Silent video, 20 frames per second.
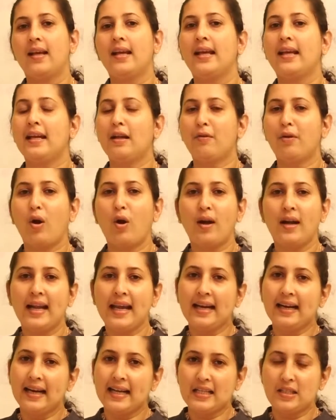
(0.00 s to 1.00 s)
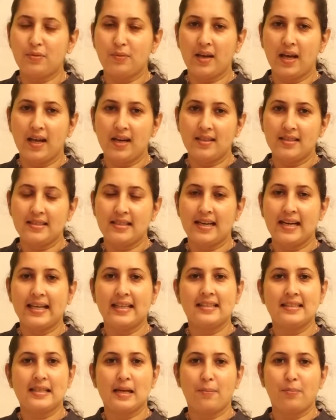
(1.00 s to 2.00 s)
In our online class we are studying
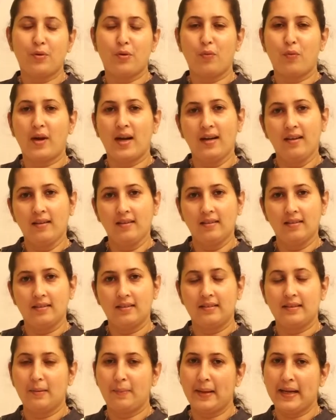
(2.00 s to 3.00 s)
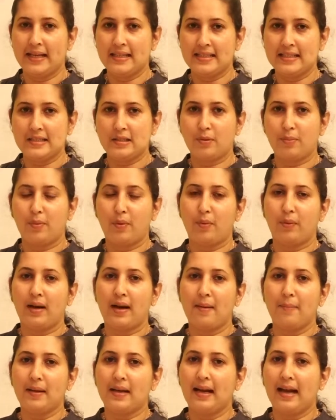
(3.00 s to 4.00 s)
the chapter 1, the basis of
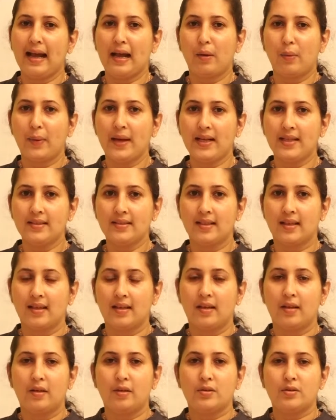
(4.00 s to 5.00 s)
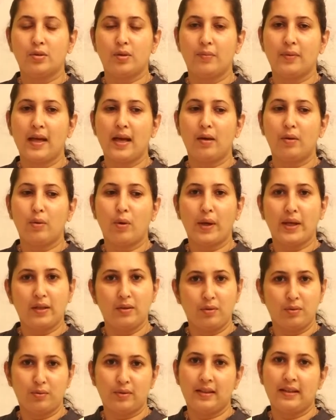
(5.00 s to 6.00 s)
programming language. So we are going
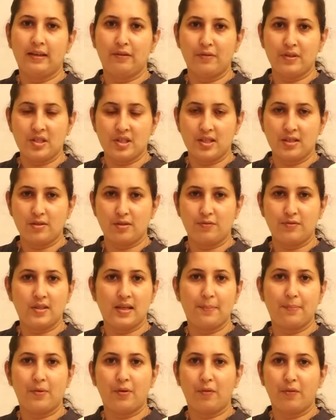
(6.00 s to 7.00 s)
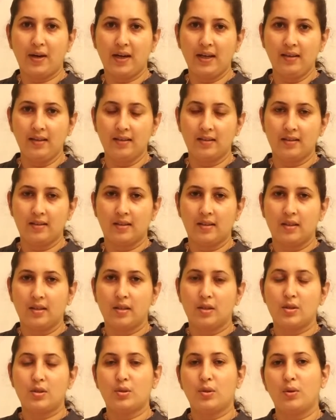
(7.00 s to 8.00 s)
to the revisions of chapter 1.
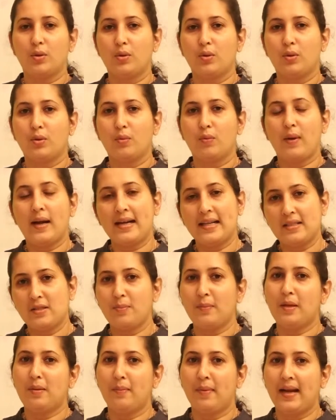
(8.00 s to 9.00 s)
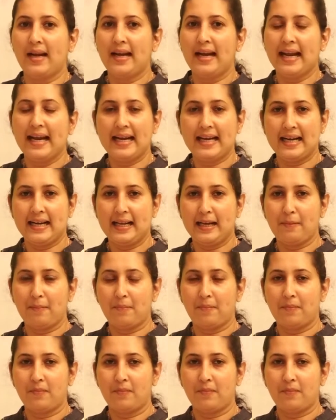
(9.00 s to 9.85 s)
So what is mean by data type?